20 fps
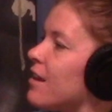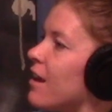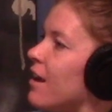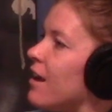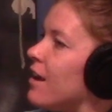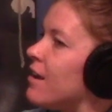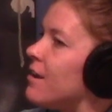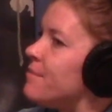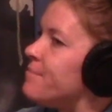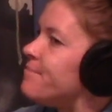
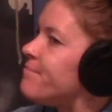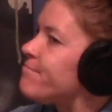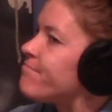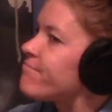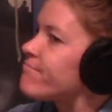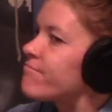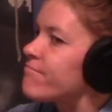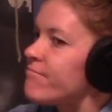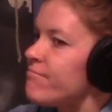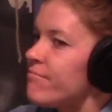like,
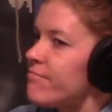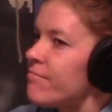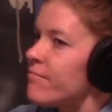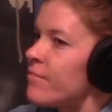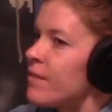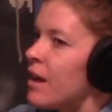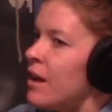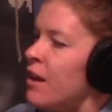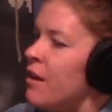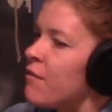
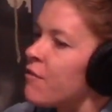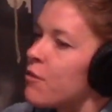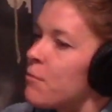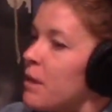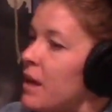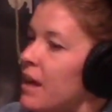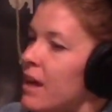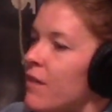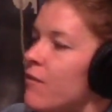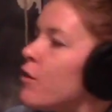for
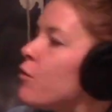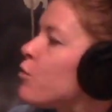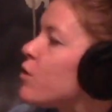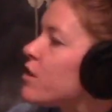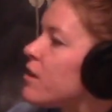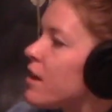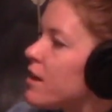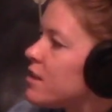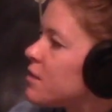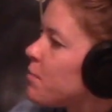me, even
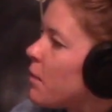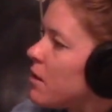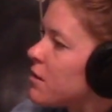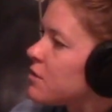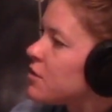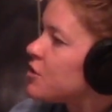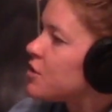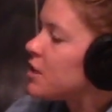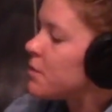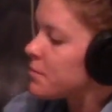with like
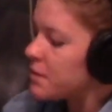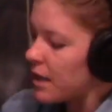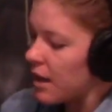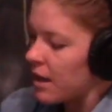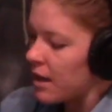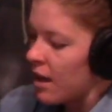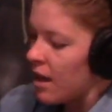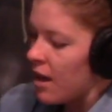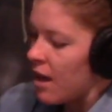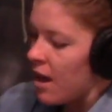sponsorships,
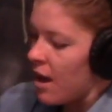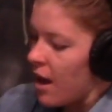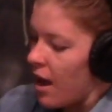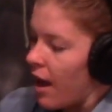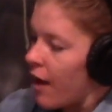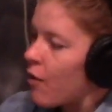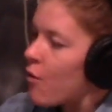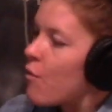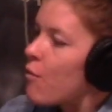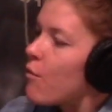like
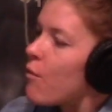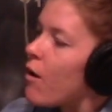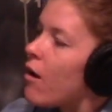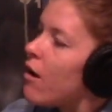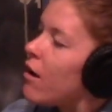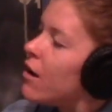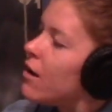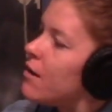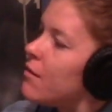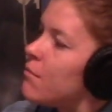I don't
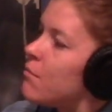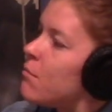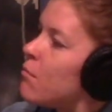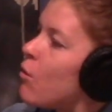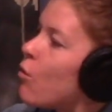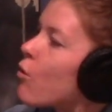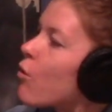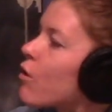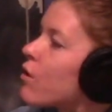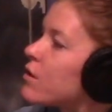want
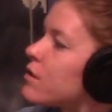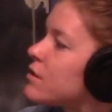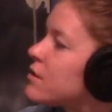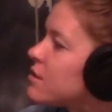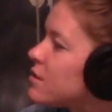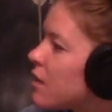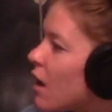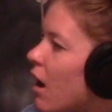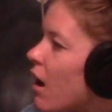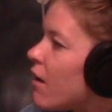more
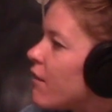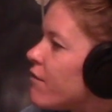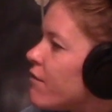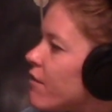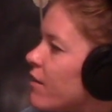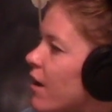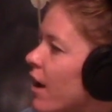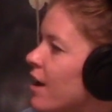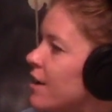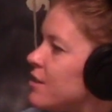
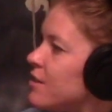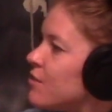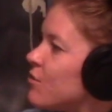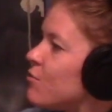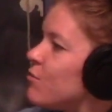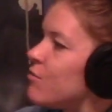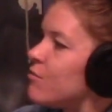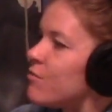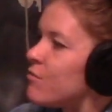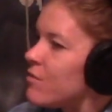stuff. I
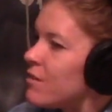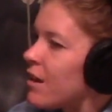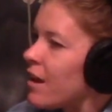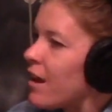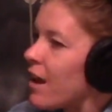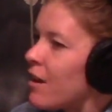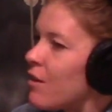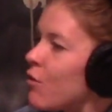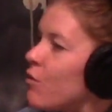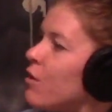don't
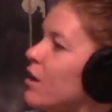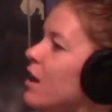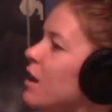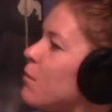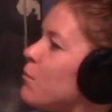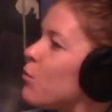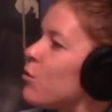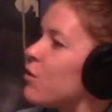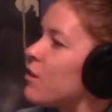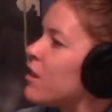
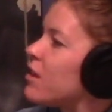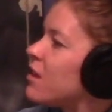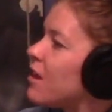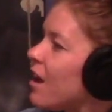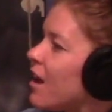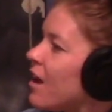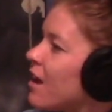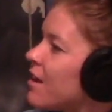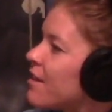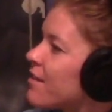need more
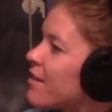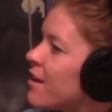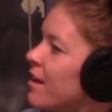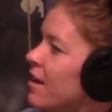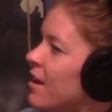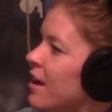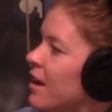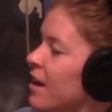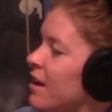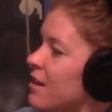things. Mm-hmm.
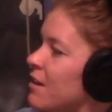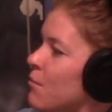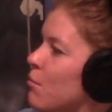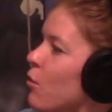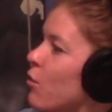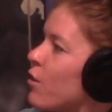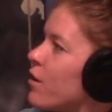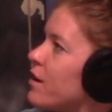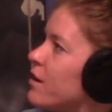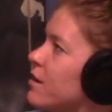The
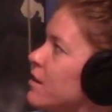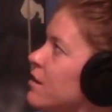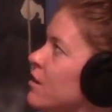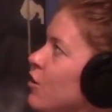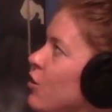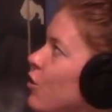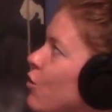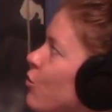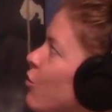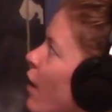more
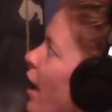you